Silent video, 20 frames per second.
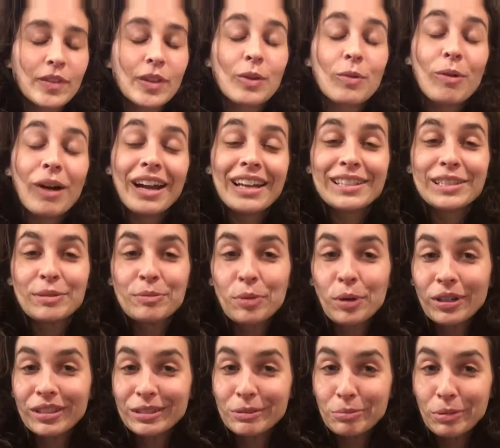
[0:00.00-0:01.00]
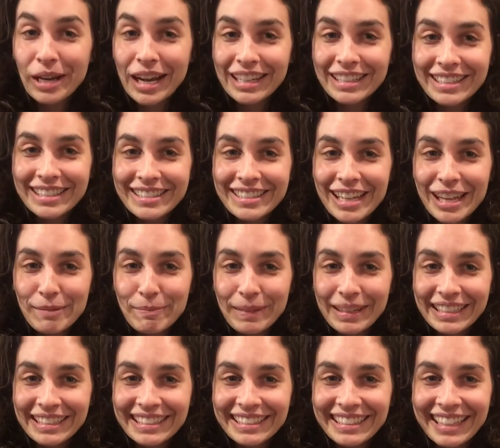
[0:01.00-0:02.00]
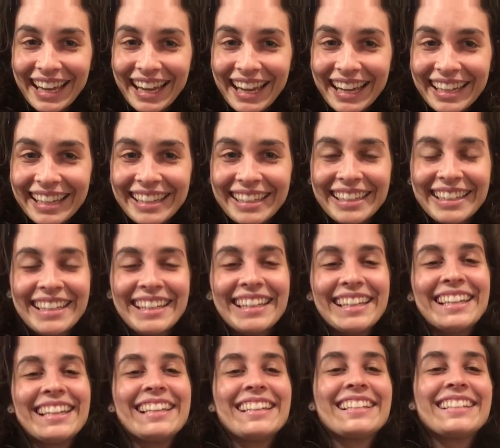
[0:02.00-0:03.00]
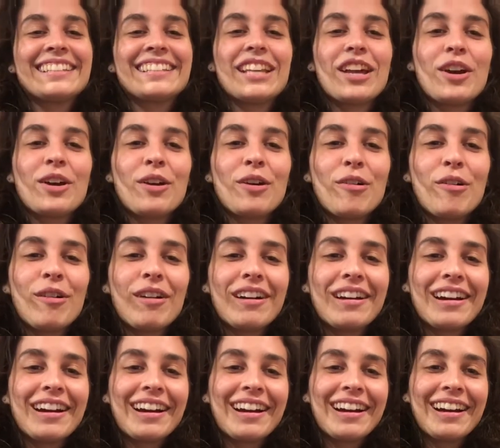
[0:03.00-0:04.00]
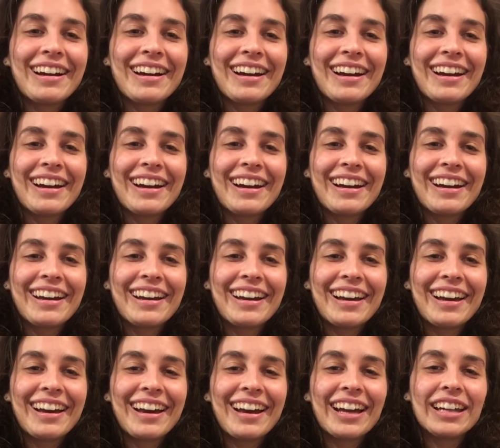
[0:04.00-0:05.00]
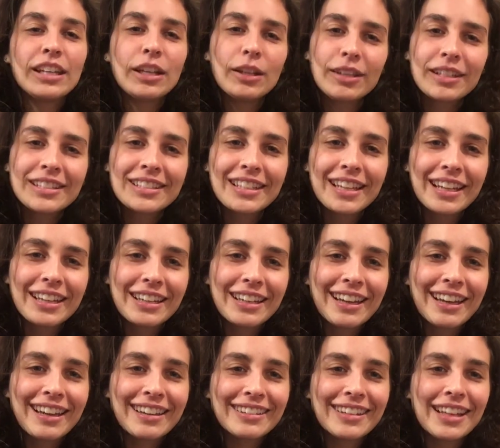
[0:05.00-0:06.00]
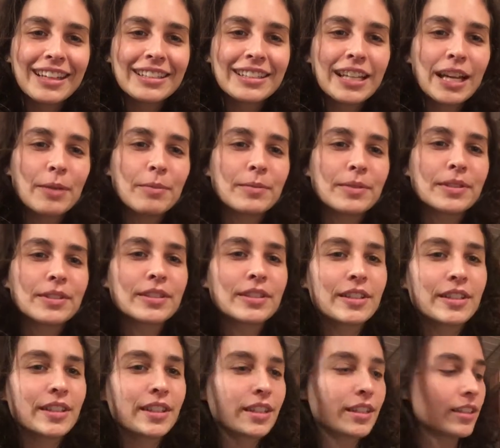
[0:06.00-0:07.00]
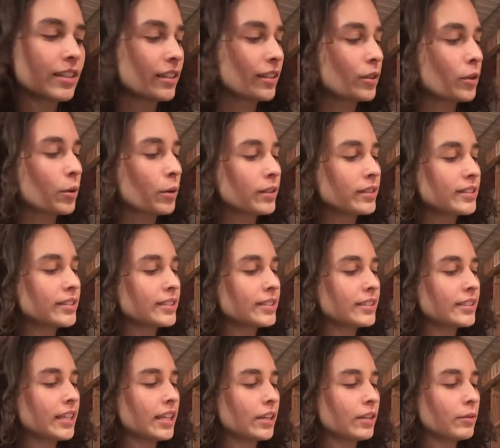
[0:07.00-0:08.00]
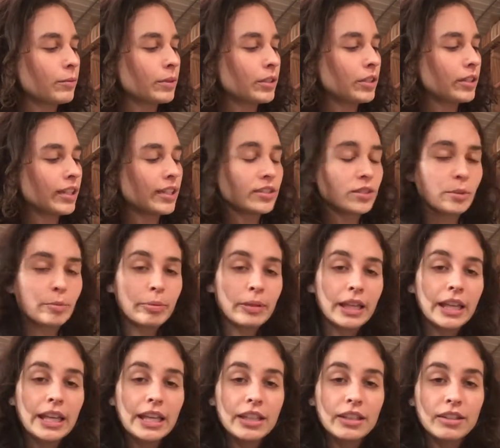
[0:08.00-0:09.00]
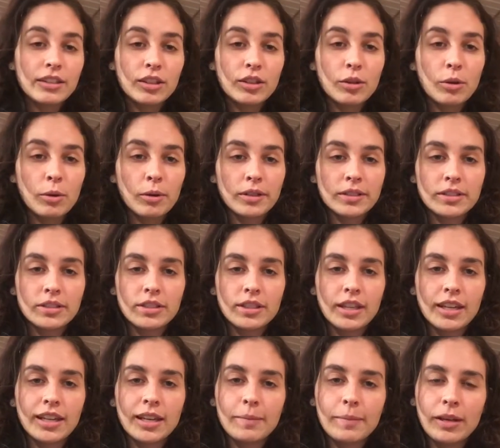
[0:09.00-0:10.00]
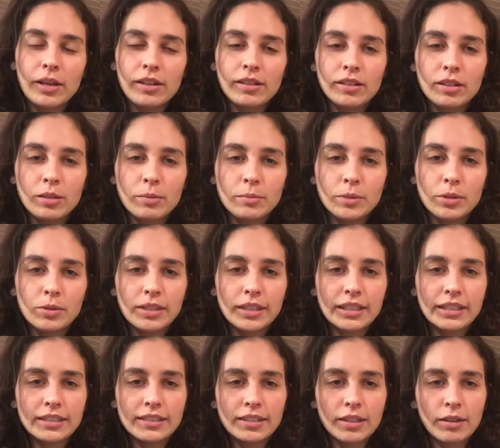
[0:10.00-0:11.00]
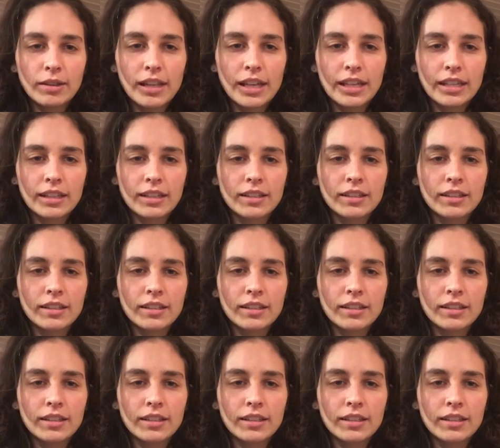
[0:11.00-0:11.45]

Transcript: why it's important to practice 10 minutes a day. So I noticed that a lot of times the chords, that when you guys are playing the chords, they come out a little muted. So like